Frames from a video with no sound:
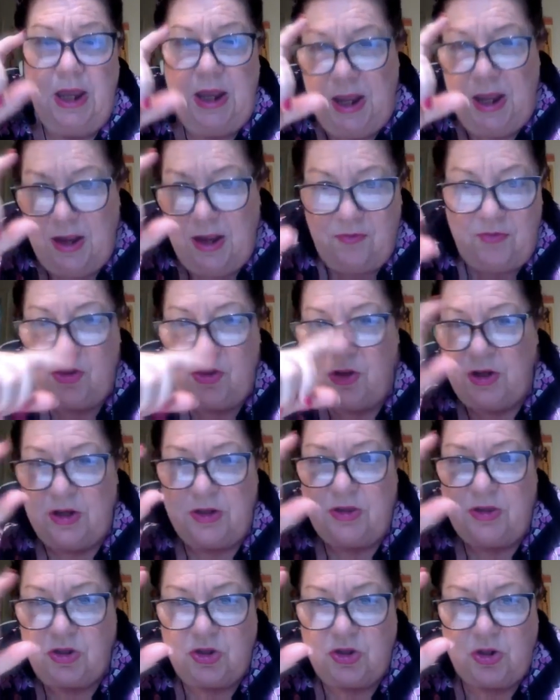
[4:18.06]
if you look
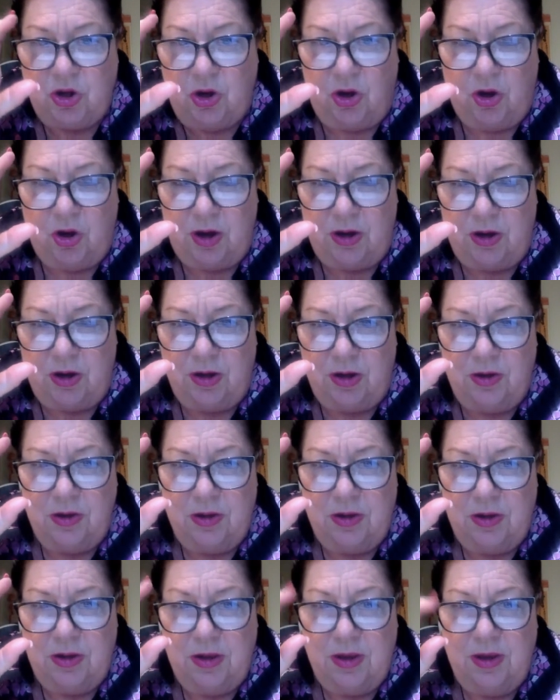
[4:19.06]
at the chart,
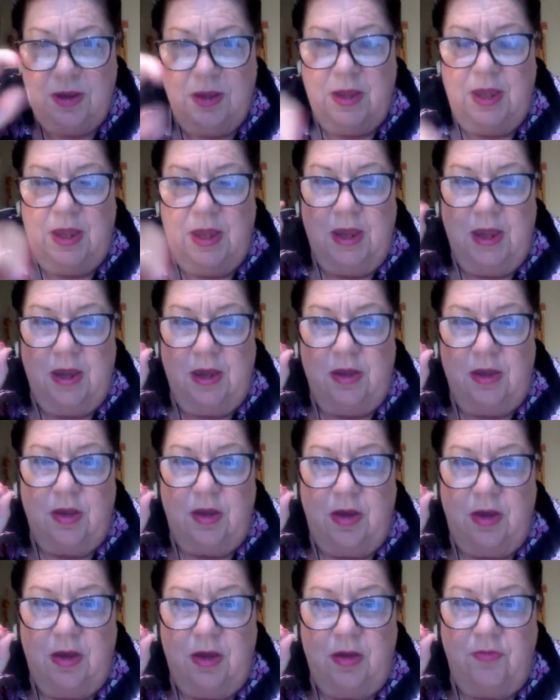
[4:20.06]

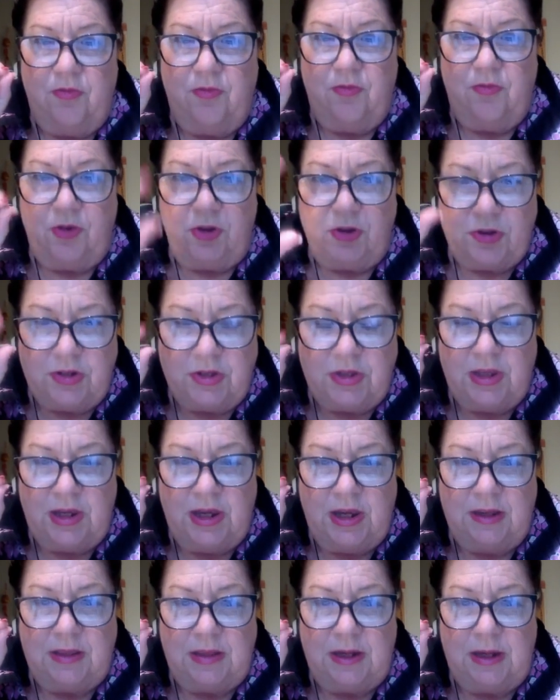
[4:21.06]
the first
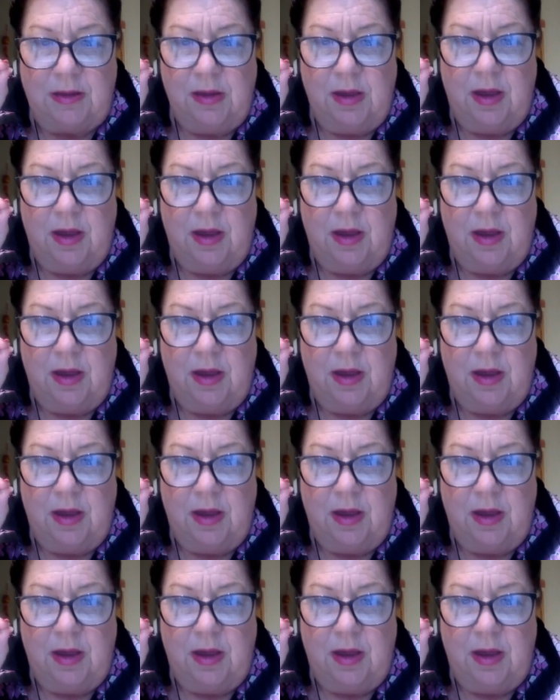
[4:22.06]
thing that